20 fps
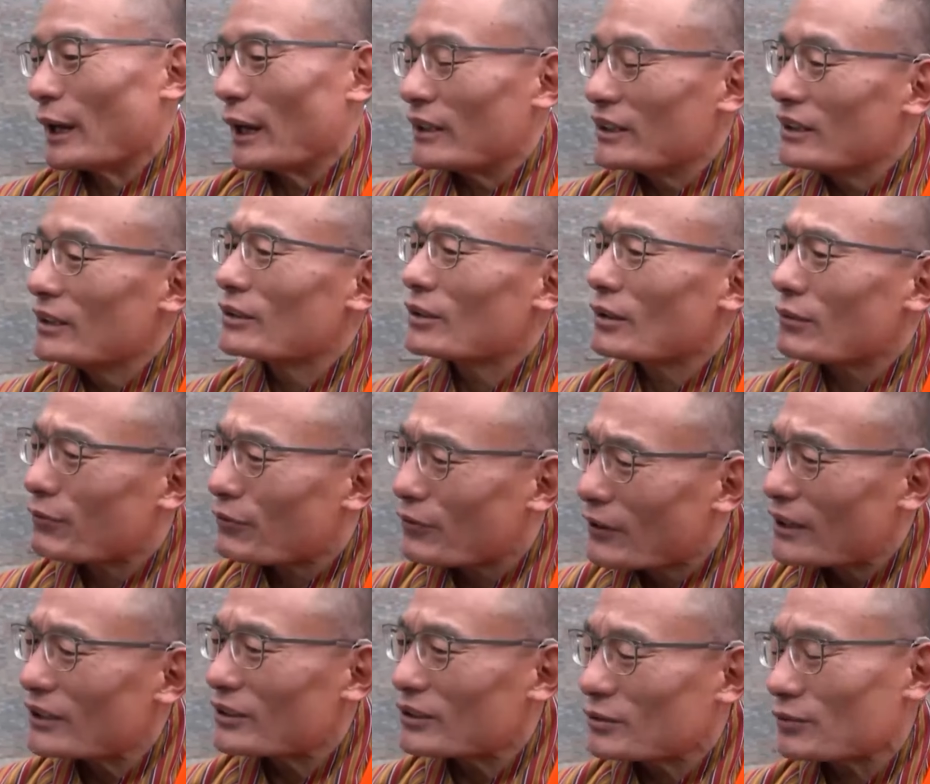And he's the
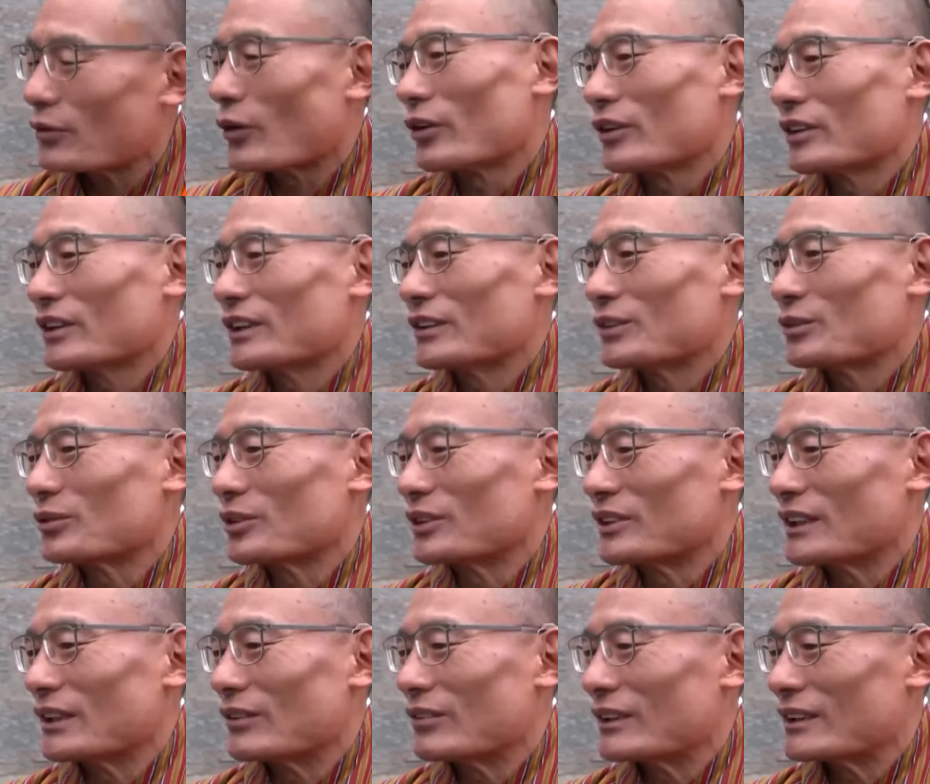first foreigner to
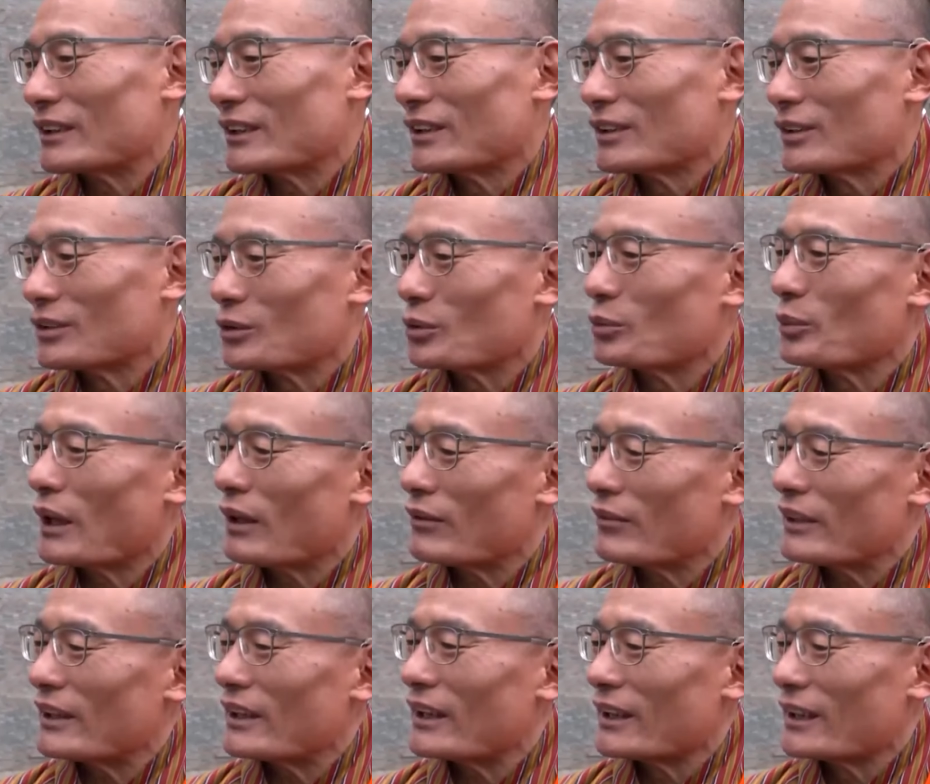receive it. So we are
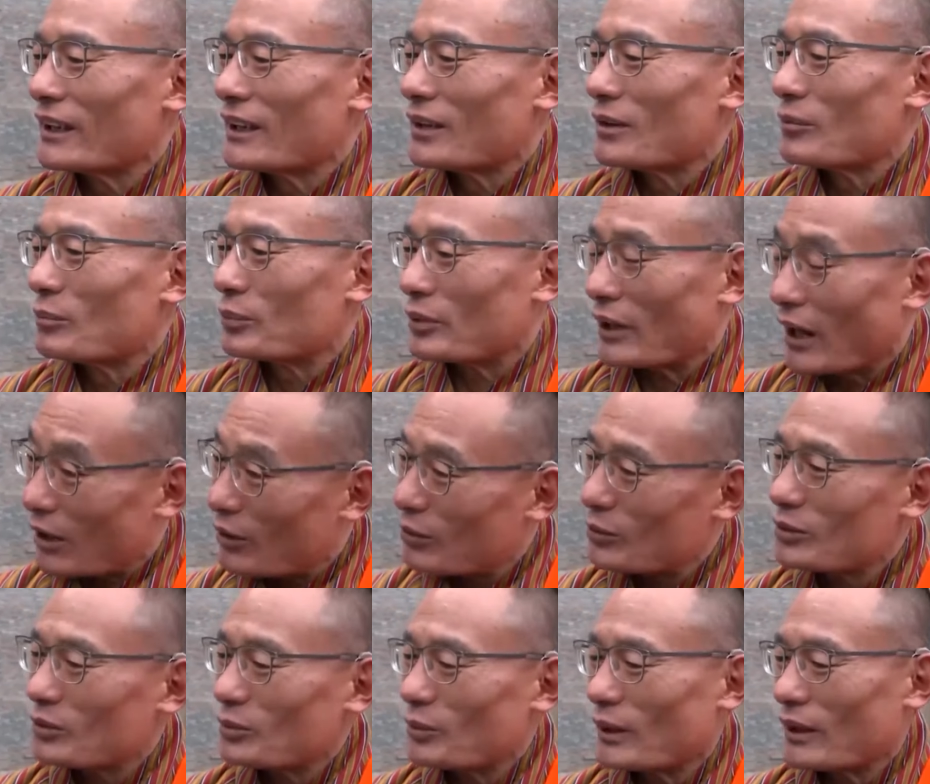very
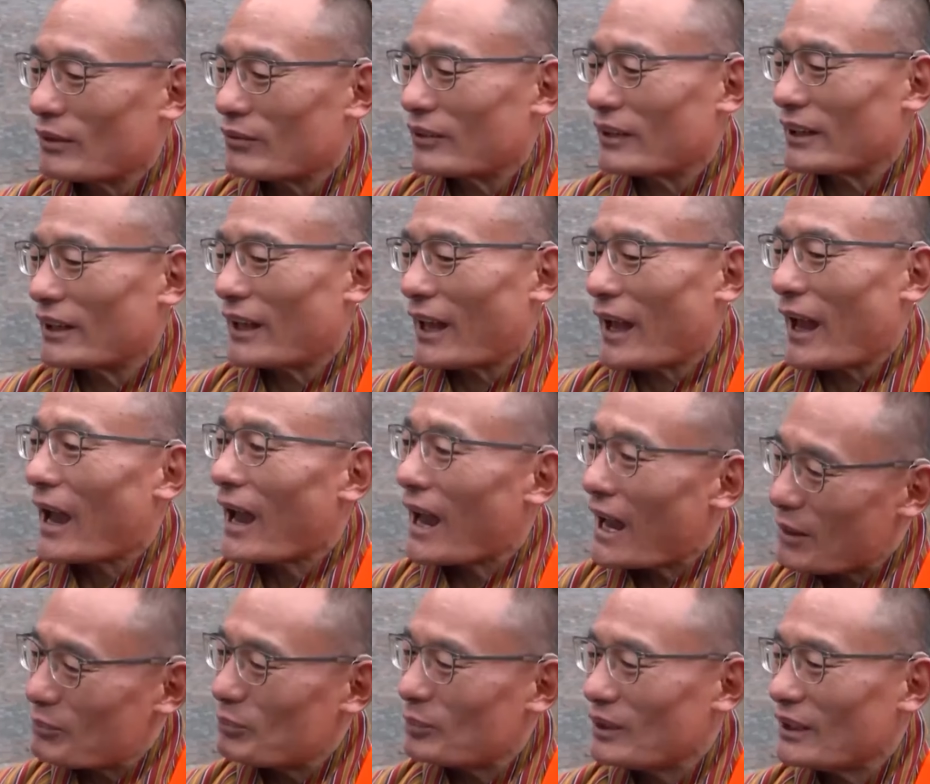proud, we are very
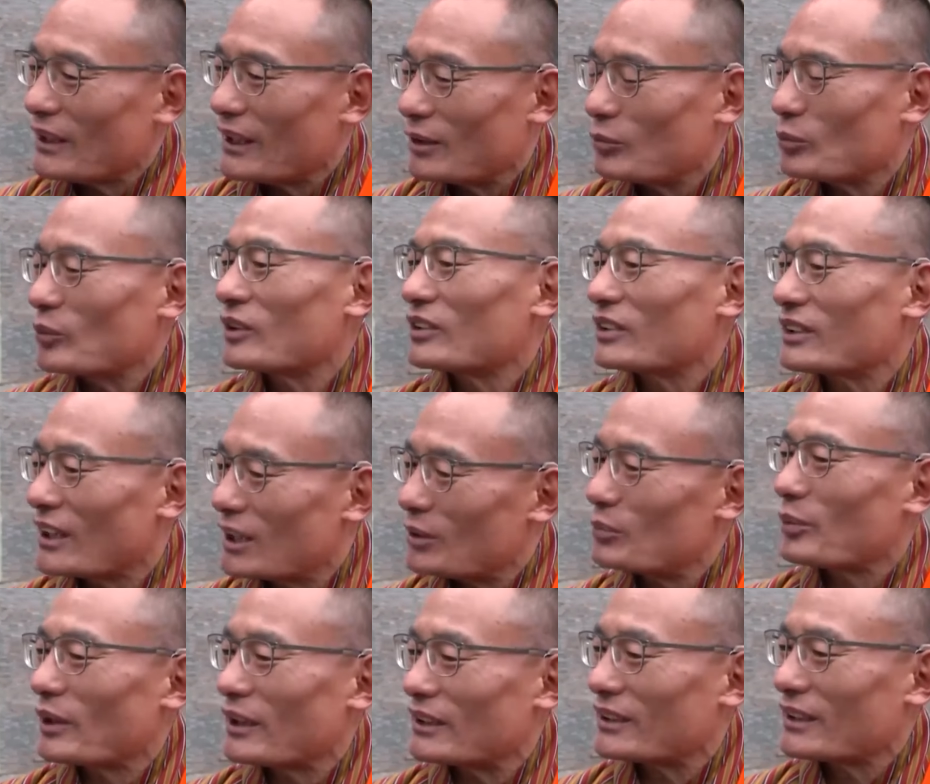happy, and we
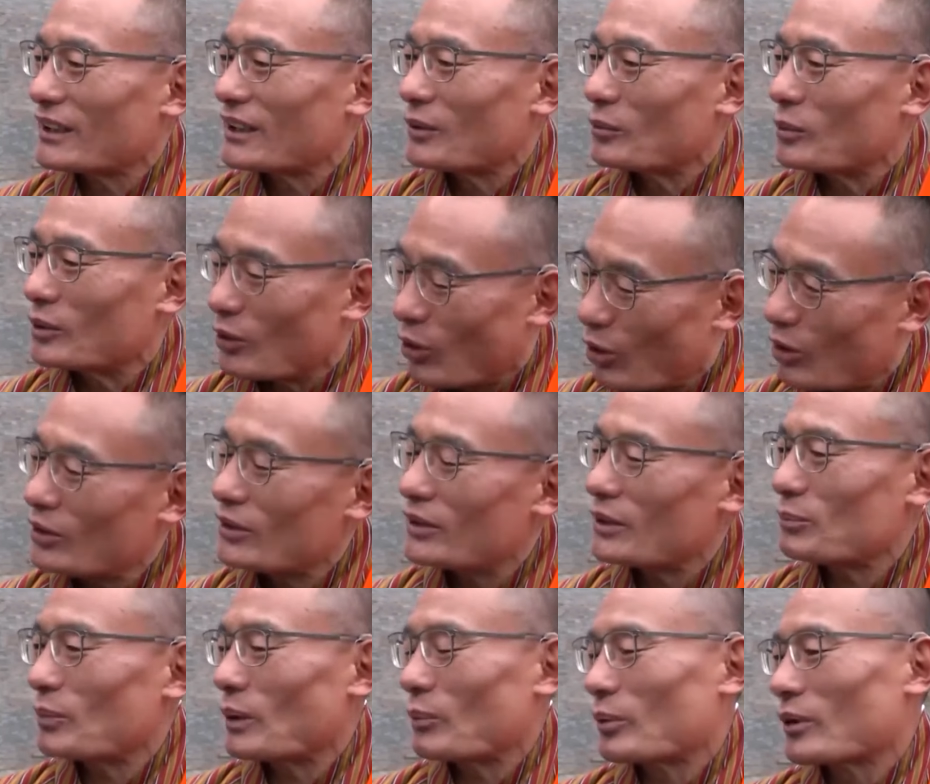celebrate with all
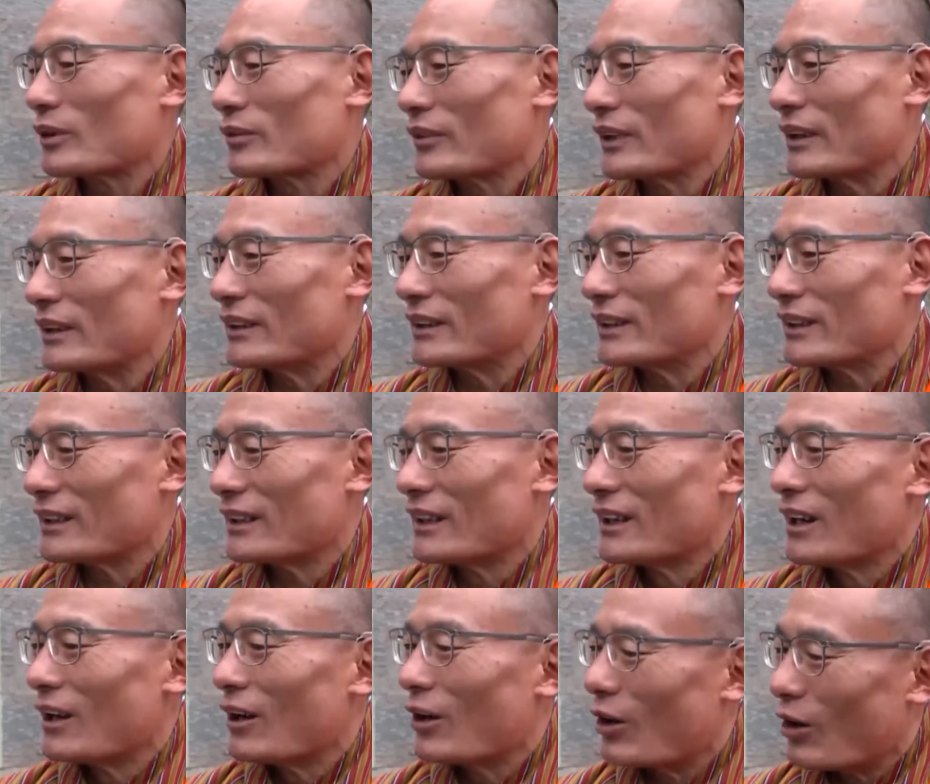the people of India
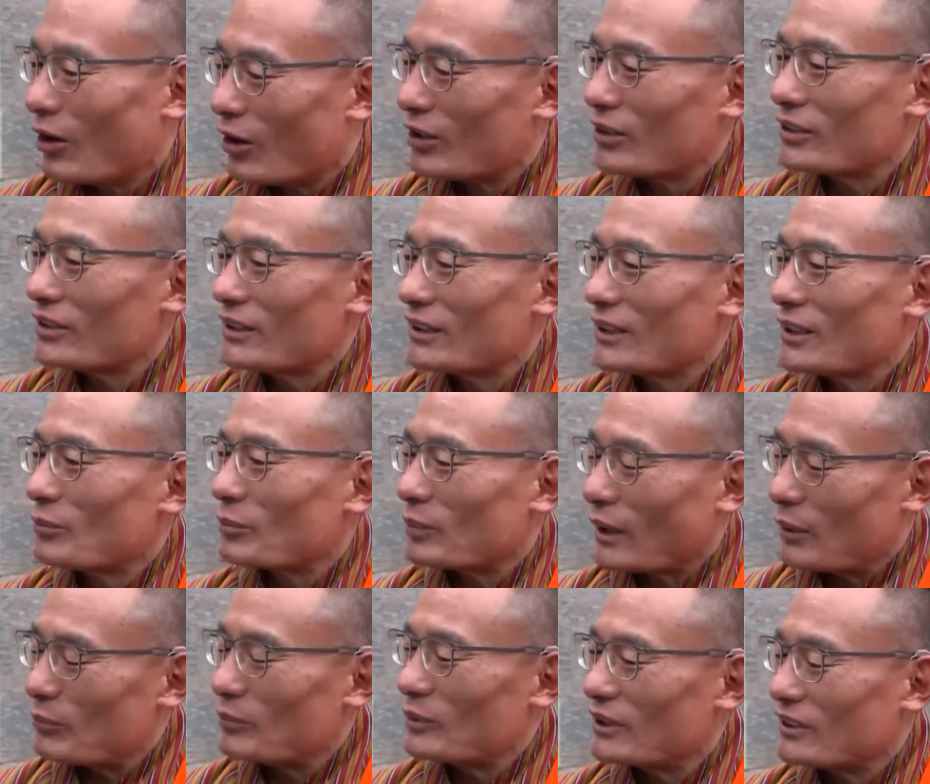on
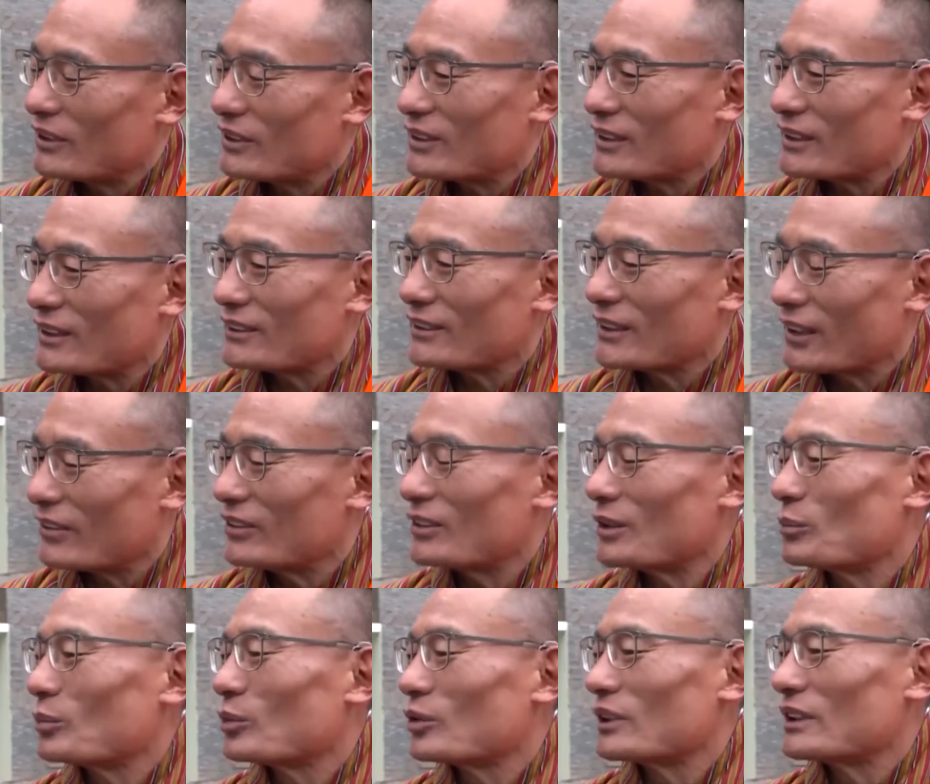Prime Minister
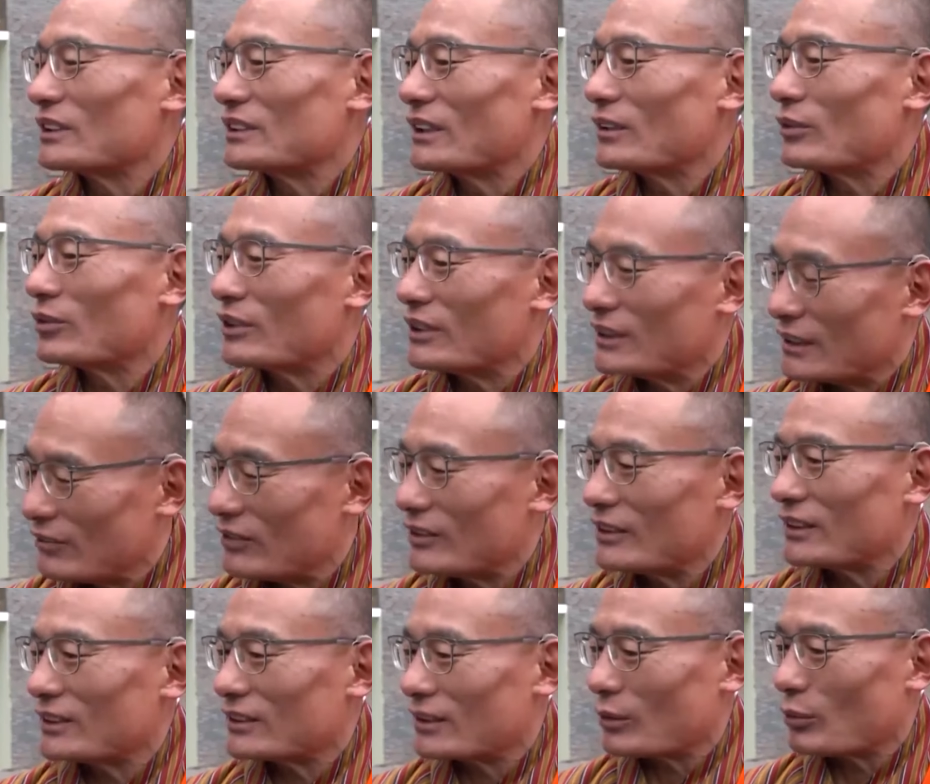Narendra Modi ji
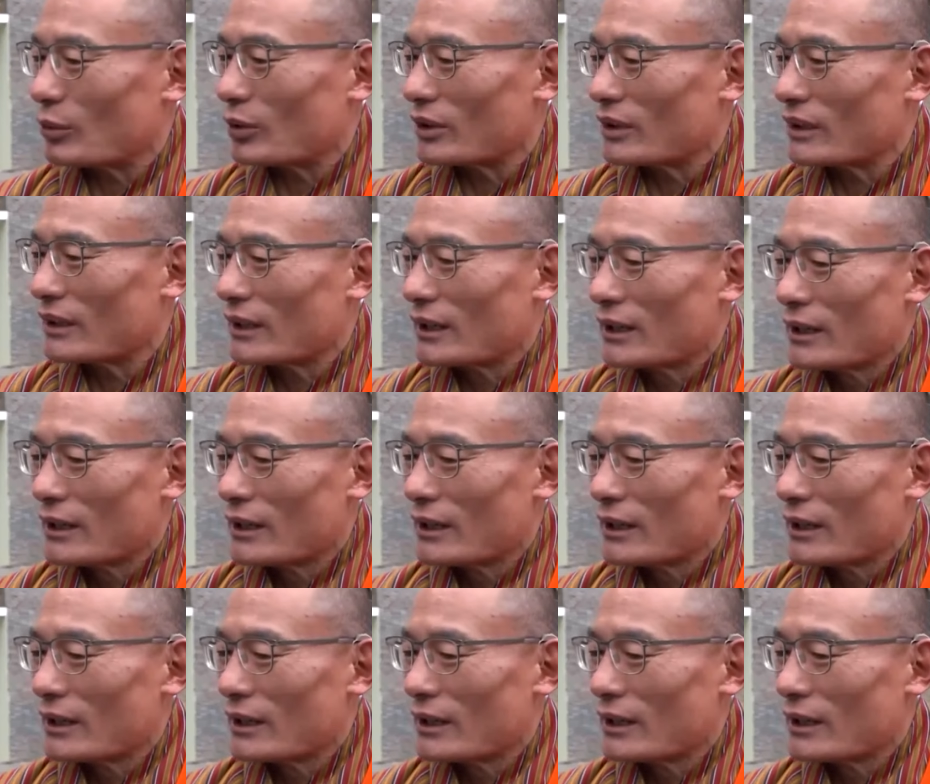receiving this award.